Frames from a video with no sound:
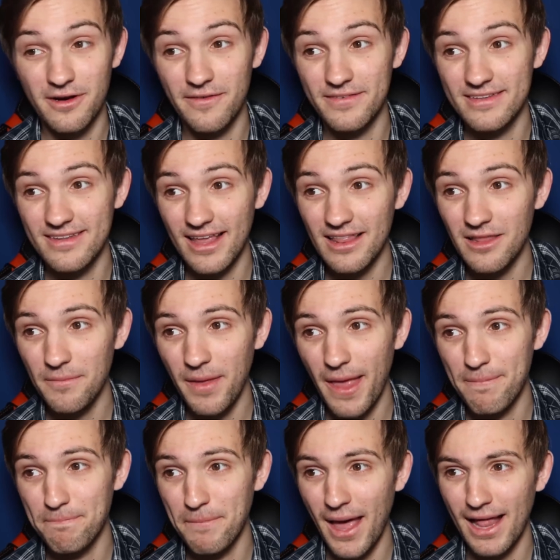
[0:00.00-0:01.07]
of Salem
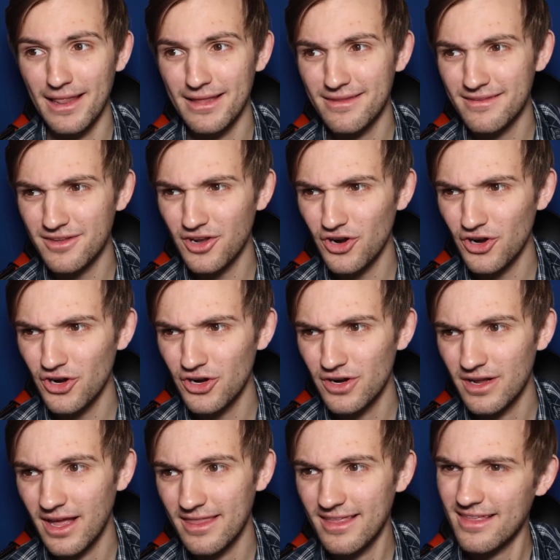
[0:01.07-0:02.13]
and Malisker.
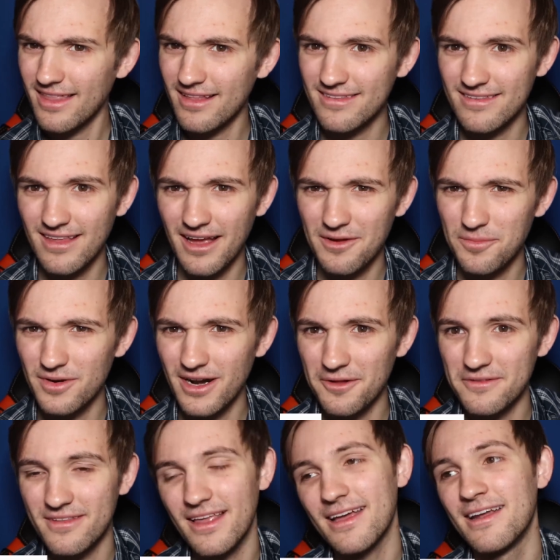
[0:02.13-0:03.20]
I think that's how you pronounce
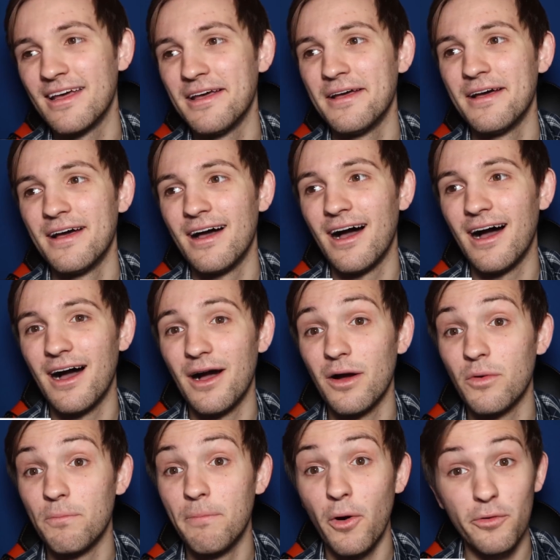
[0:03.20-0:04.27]
that.
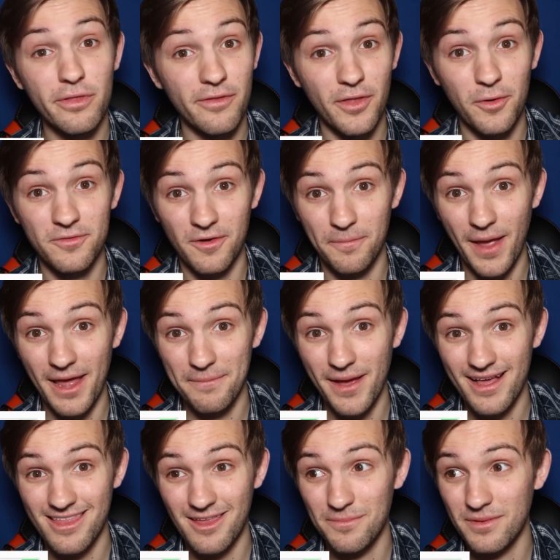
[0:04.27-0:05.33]
Both of those are bad
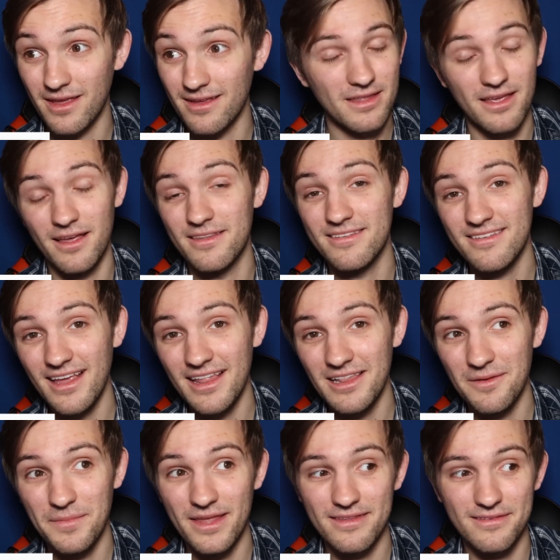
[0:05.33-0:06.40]
matchups because
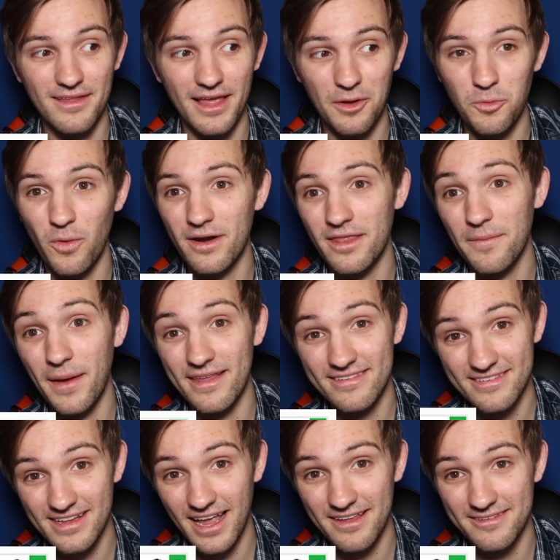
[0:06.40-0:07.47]
Salem is like one of the best
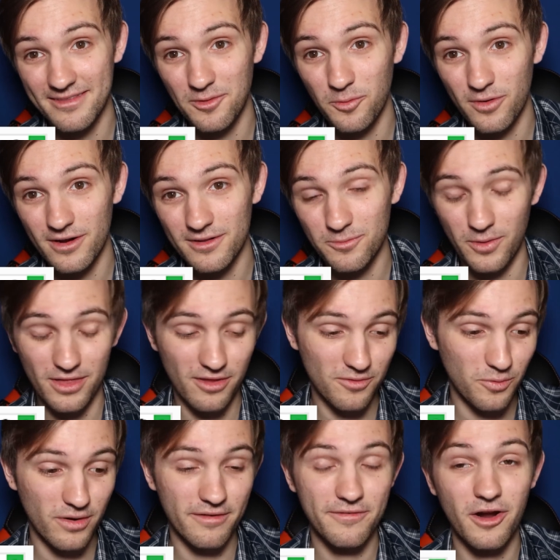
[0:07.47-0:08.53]
snakes in the world, which is
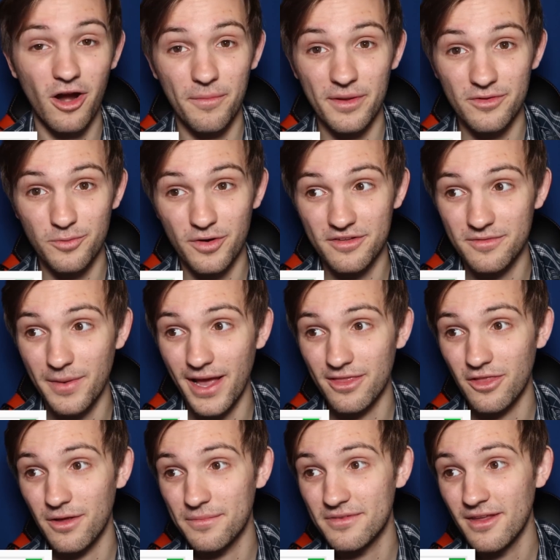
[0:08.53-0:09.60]
one of Kirby's worst
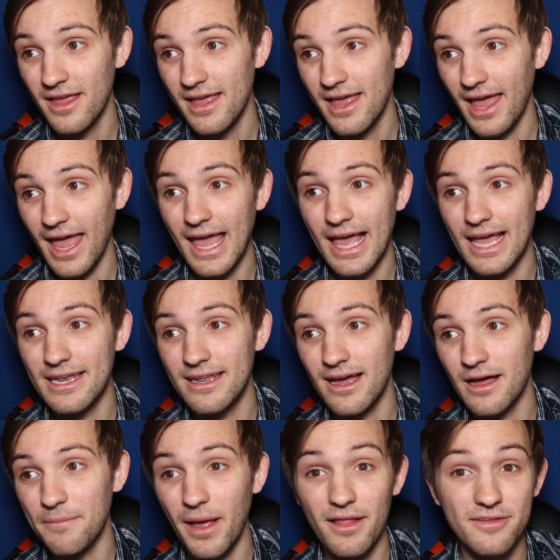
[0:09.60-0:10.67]
matchups. And
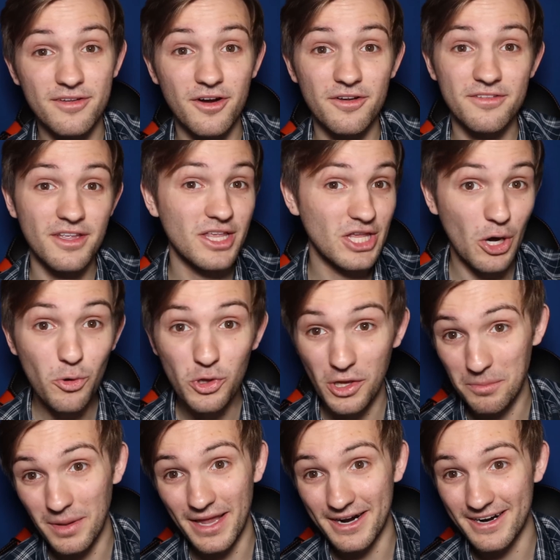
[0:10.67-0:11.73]
Malisker is a Yoshi
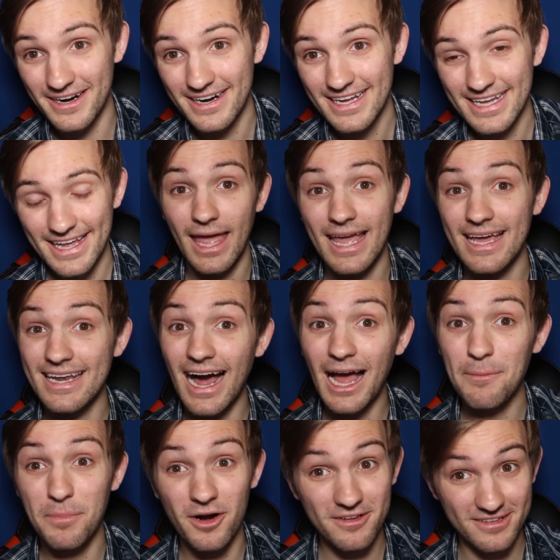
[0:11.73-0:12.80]
player. And
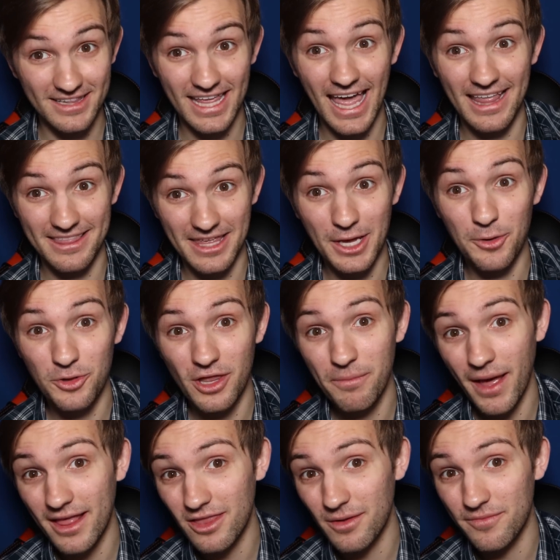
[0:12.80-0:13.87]
I personally hate the Yoshi
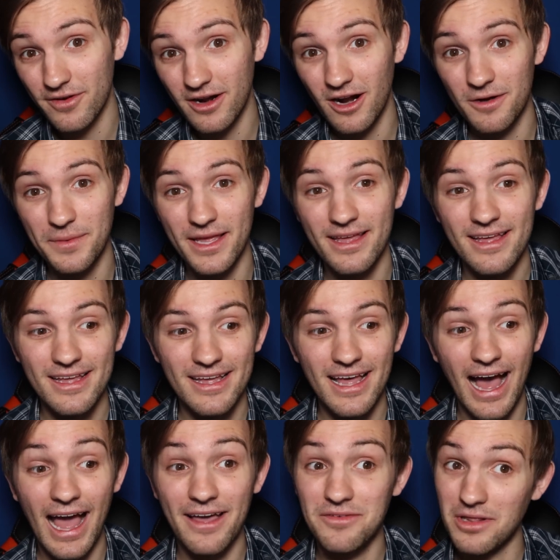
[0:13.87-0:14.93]
matchup for Kirby.
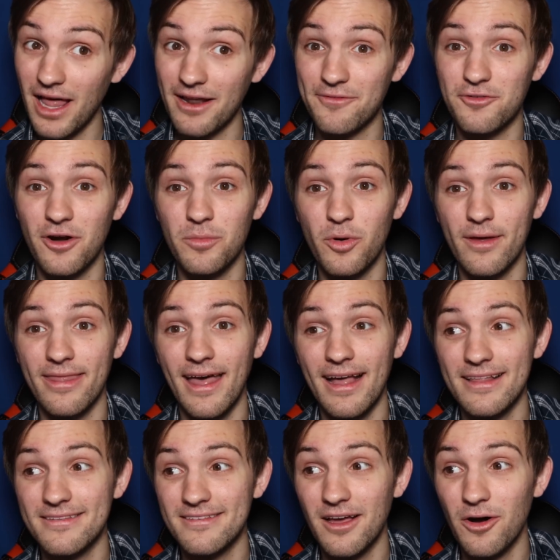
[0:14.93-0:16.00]
I have a lot of trouble with
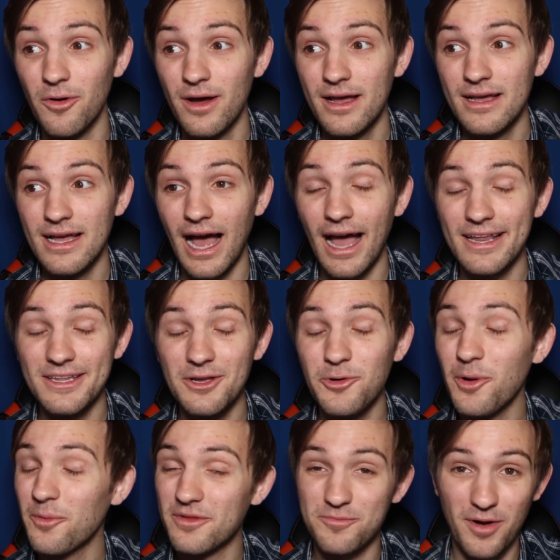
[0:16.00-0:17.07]
that. So I
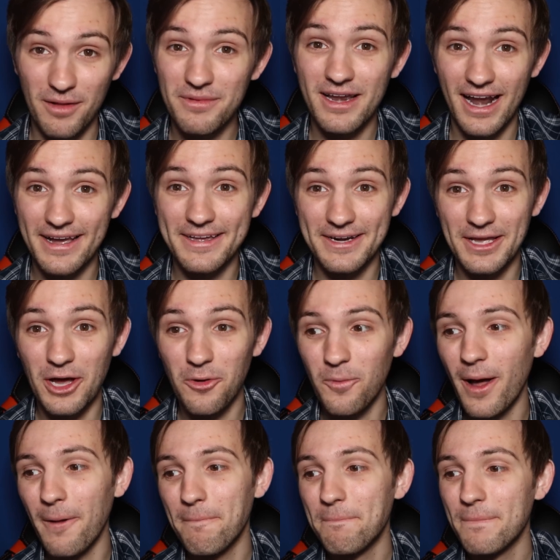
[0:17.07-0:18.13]
knew it was probably not going to go
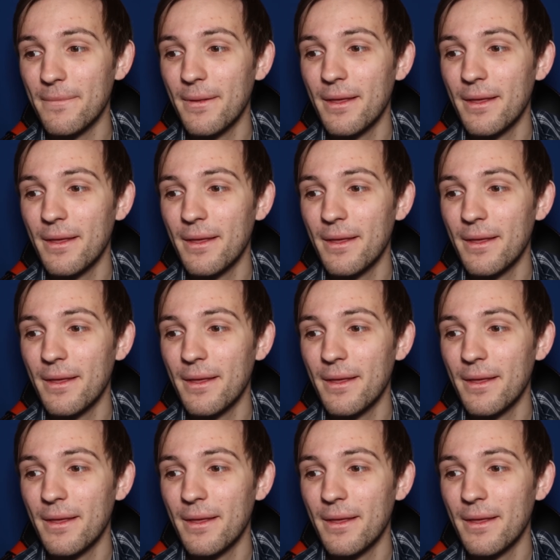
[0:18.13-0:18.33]
well.